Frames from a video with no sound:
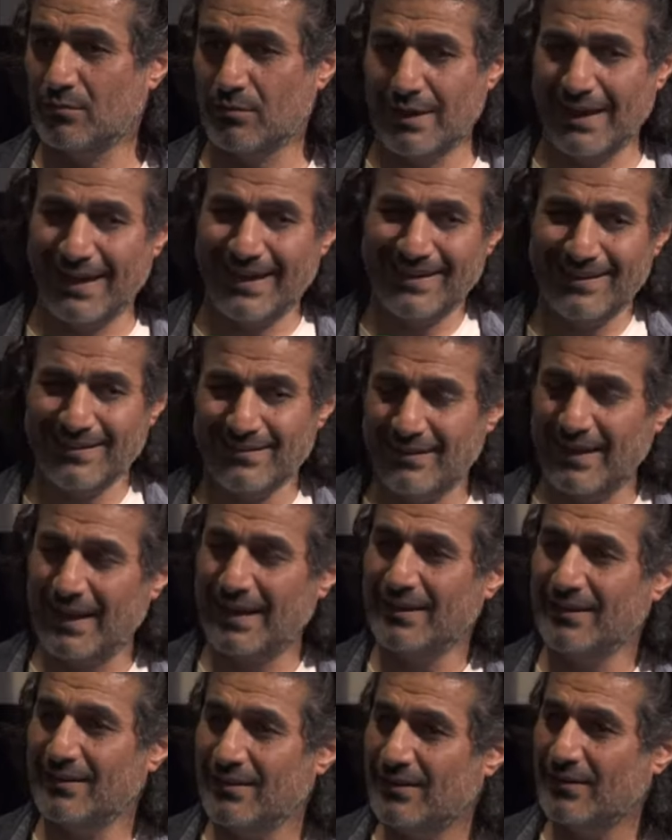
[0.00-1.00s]

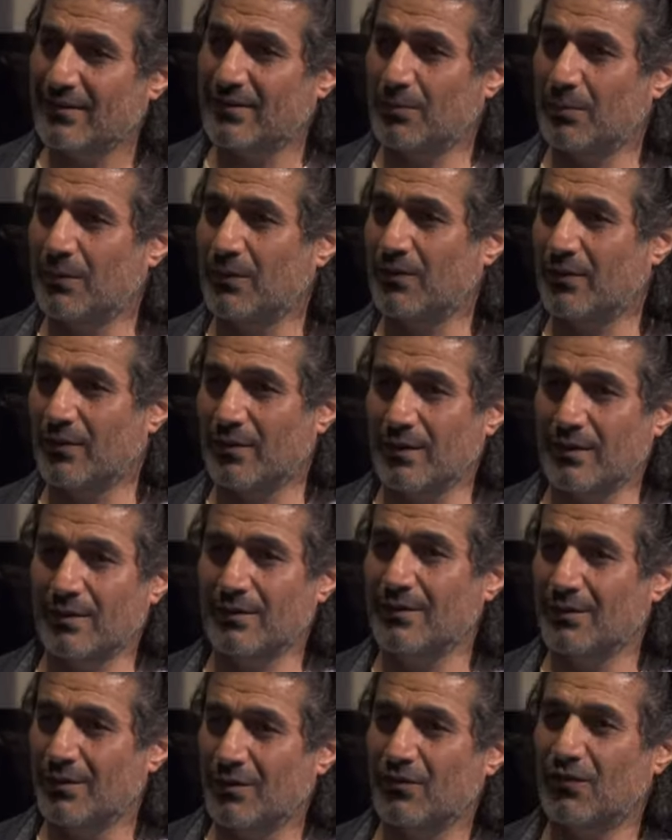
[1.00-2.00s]
they
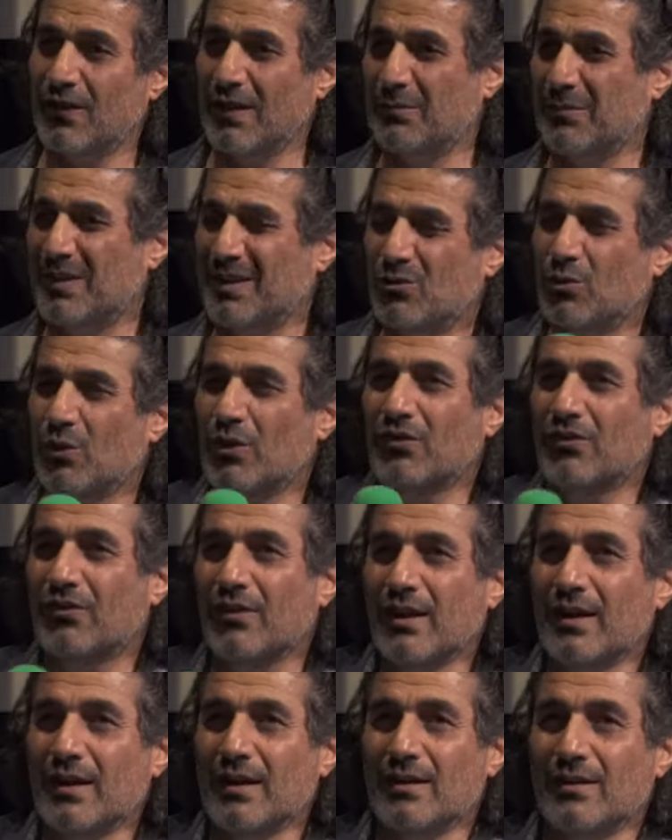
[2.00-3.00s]
filmed, it
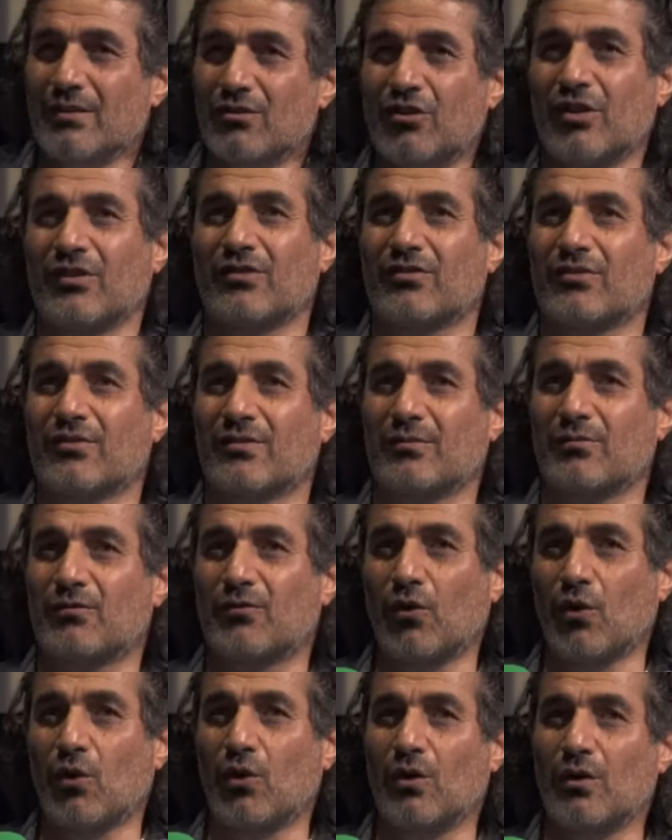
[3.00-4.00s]
was just
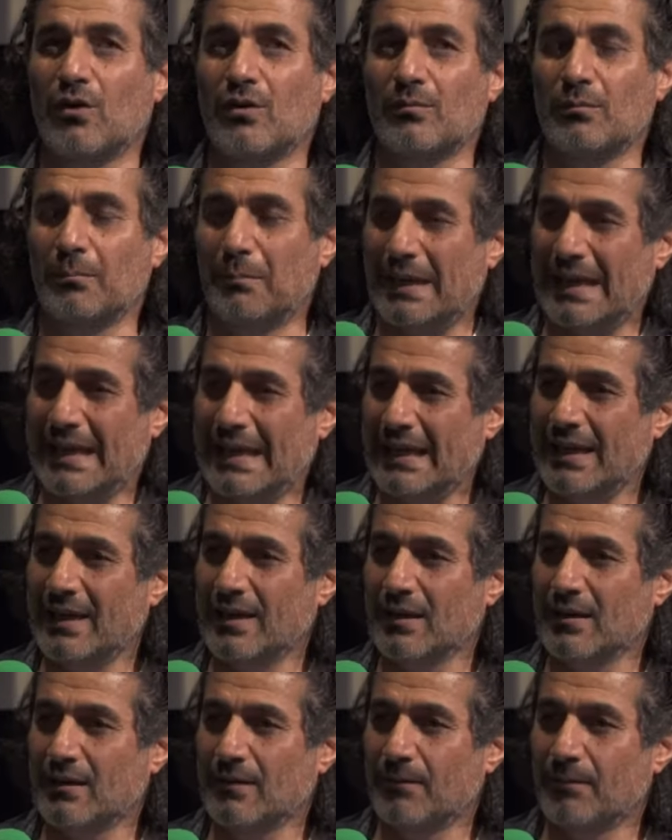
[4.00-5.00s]
for me
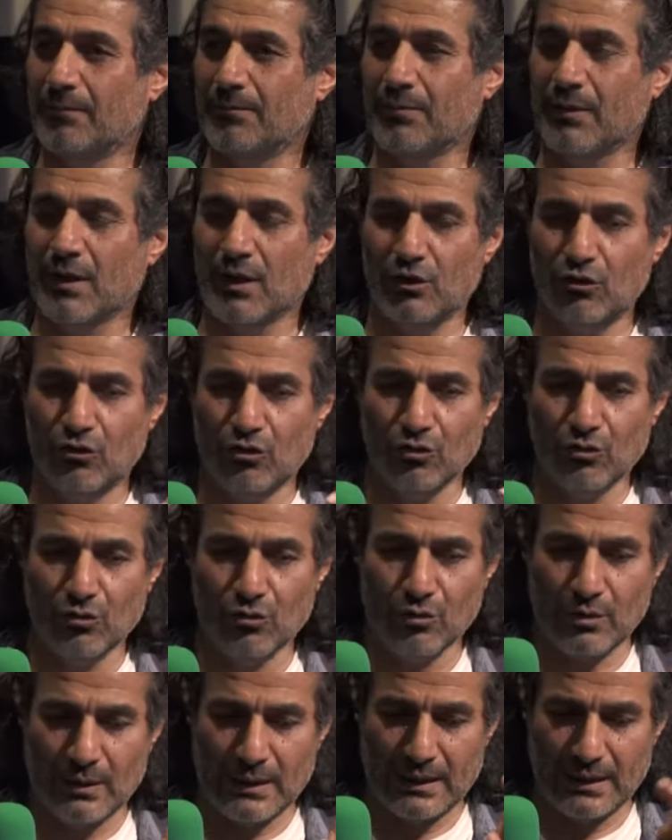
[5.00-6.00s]

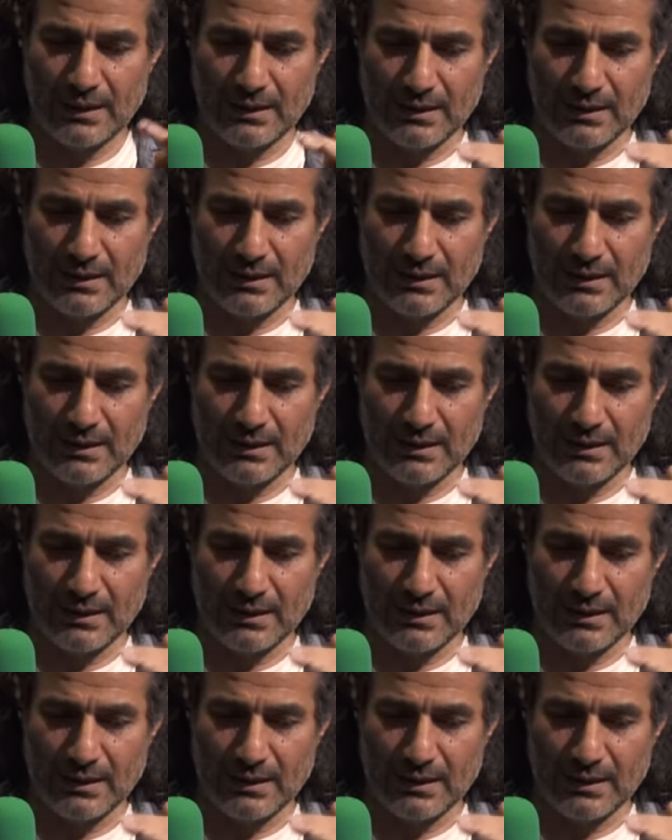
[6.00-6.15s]
to